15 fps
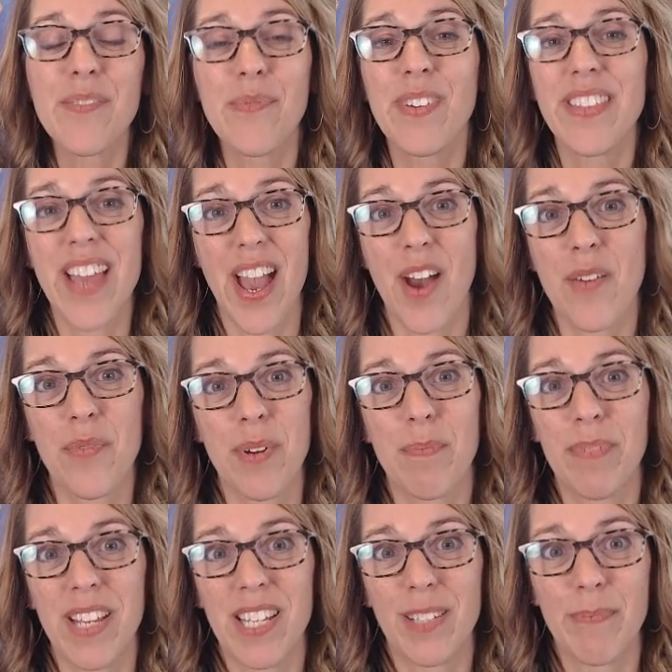without
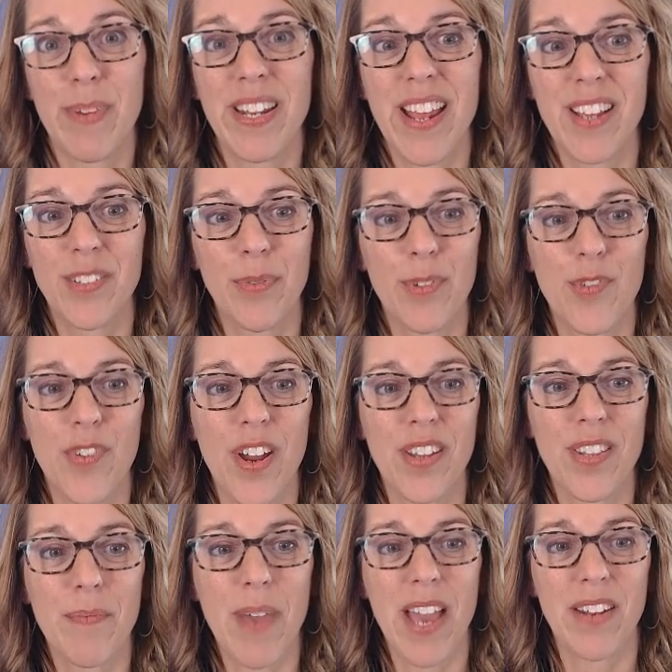replacement as we're drawing them